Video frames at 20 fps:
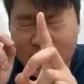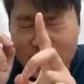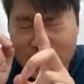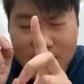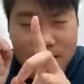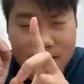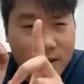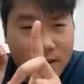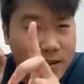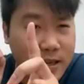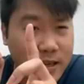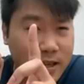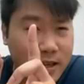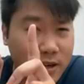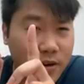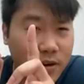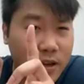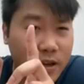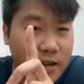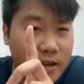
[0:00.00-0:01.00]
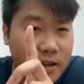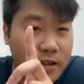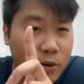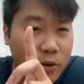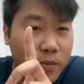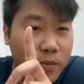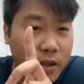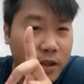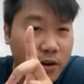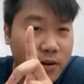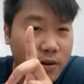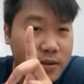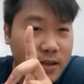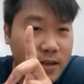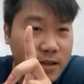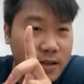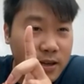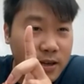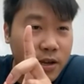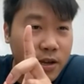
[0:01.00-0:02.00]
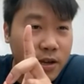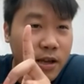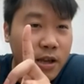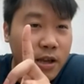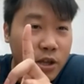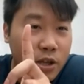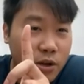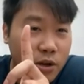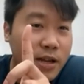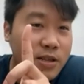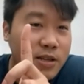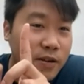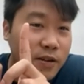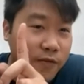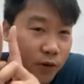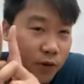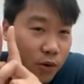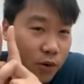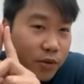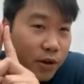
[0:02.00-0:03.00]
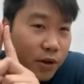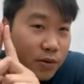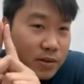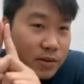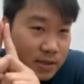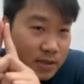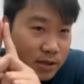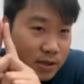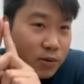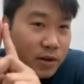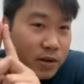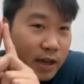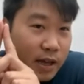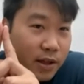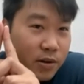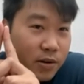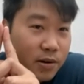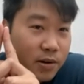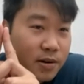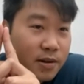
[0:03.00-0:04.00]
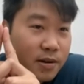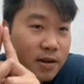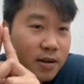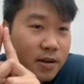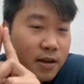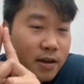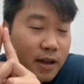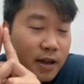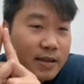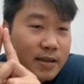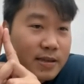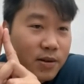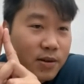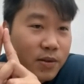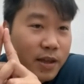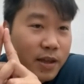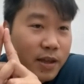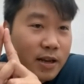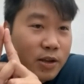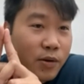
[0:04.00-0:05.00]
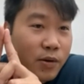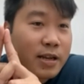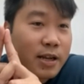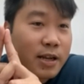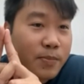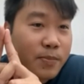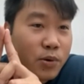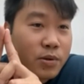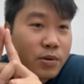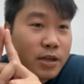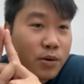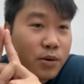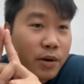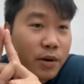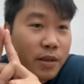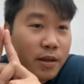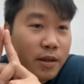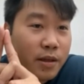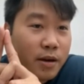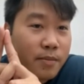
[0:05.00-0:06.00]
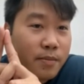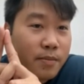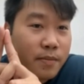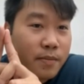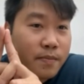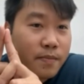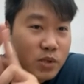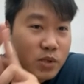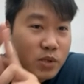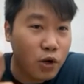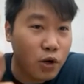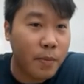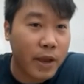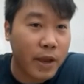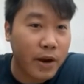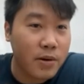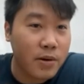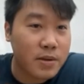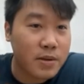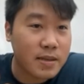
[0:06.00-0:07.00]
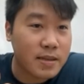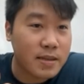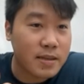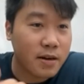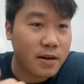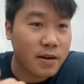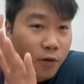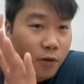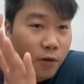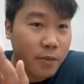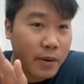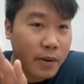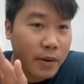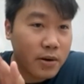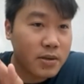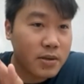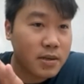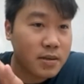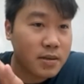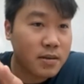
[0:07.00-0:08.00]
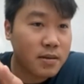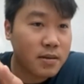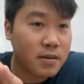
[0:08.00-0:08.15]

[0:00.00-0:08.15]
instance on the secondary and an accumulator on the secondary you can actually fold those two together and so then you end up only with um two pairs instead of four pairs